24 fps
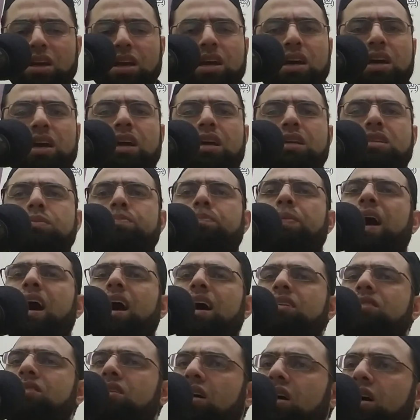his
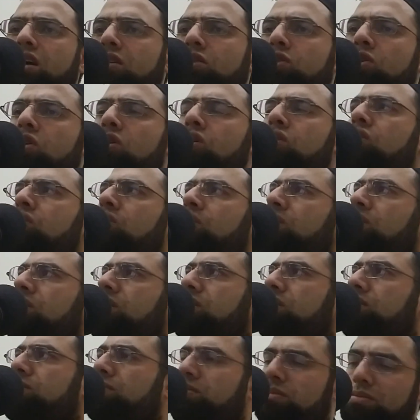pants are
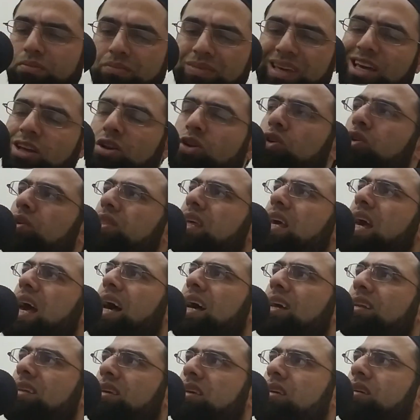long below the
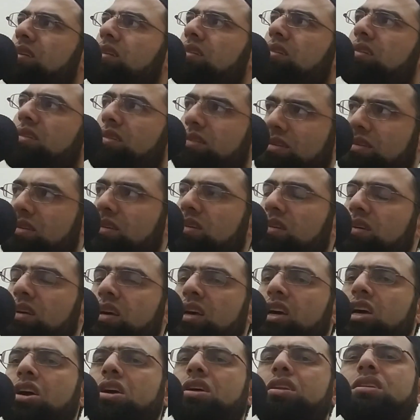ankle,
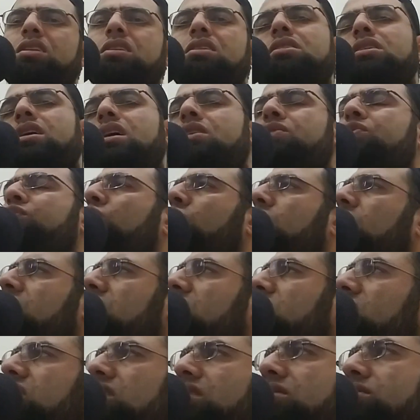not
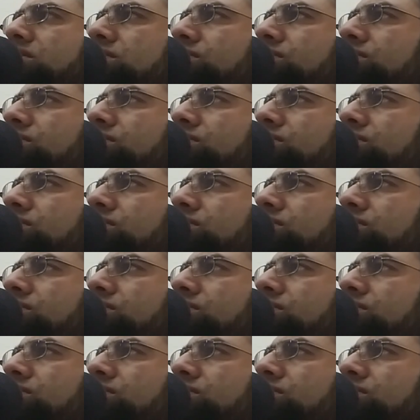for